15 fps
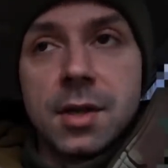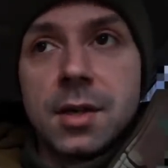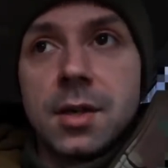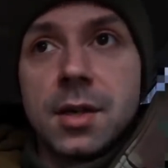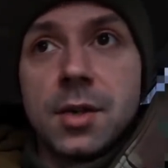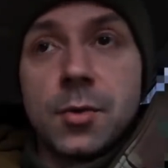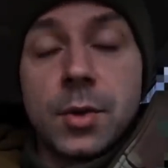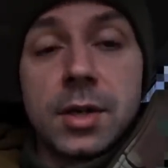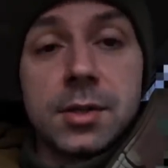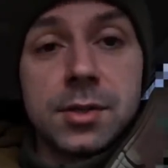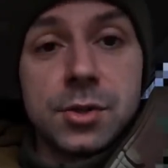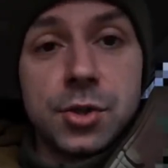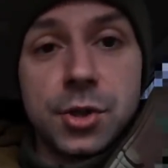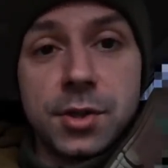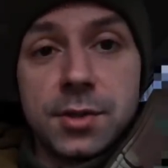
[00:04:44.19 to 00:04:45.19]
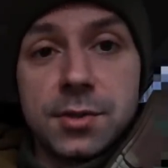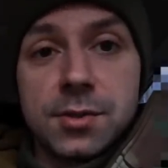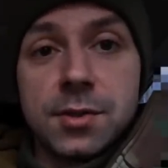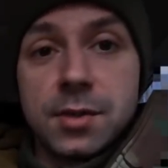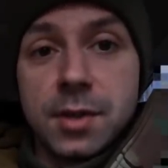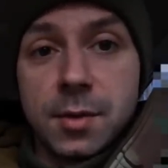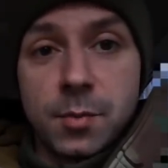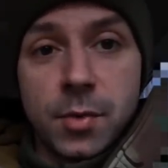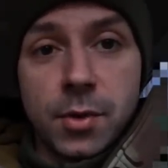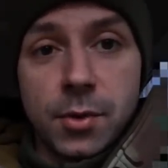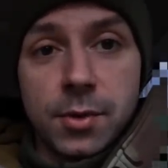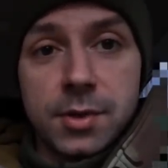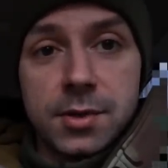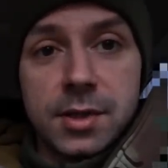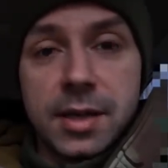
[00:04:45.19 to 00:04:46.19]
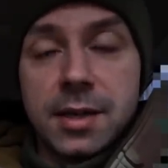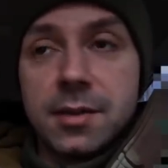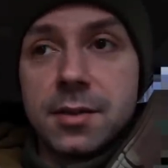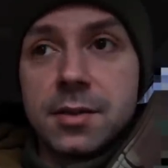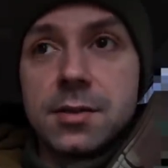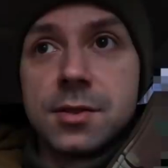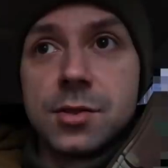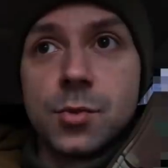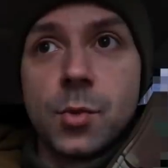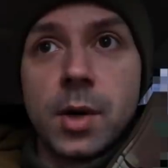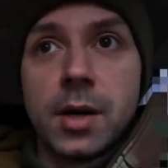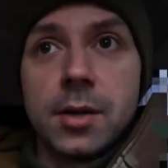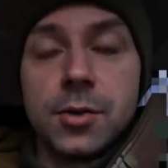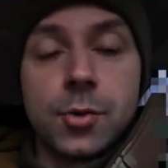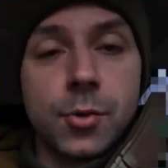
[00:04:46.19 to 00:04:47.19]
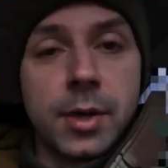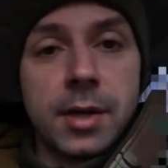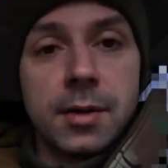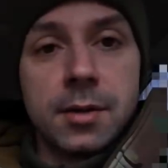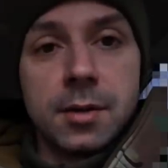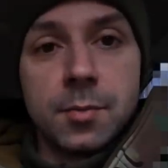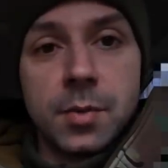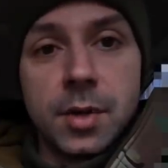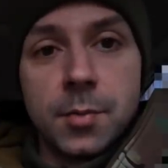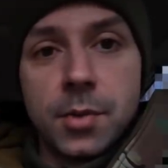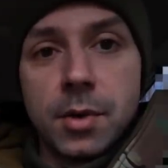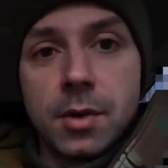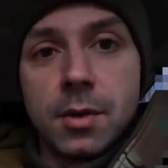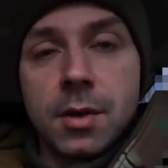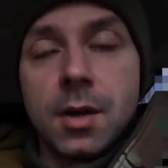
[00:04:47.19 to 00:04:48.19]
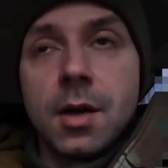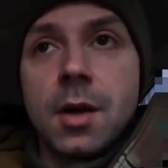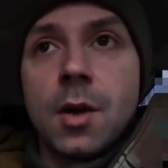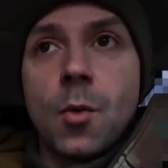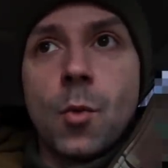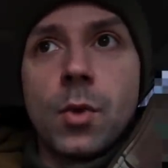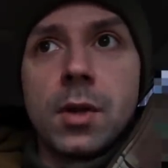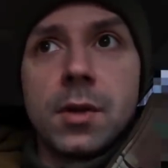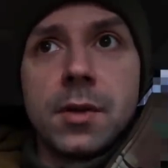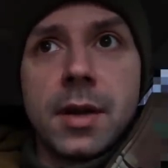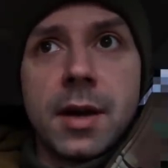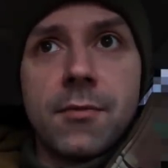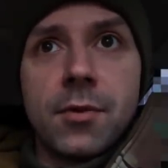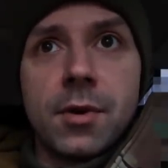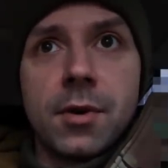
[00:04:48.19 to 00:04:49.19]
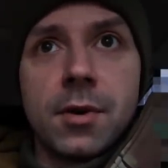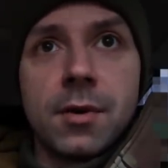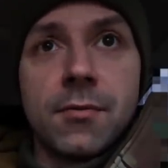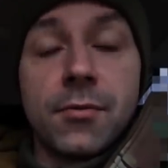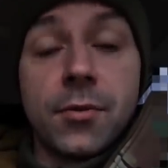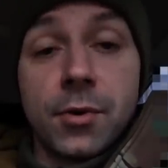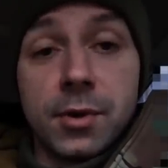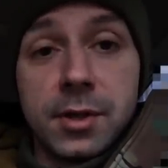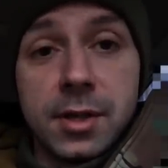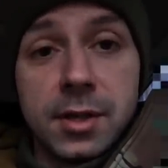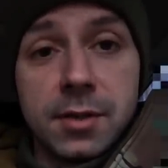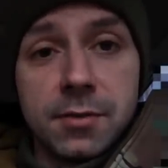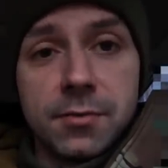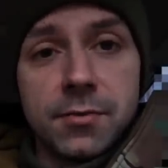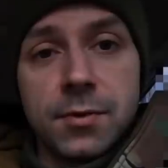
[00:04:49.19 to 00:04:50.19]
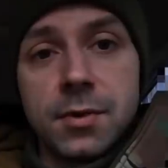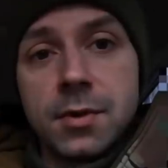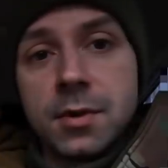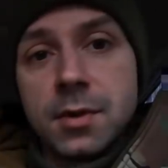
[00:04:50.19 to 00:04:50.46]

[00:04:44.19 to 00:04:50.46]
He was just a poet. And this is why Ukrainian people will never forgive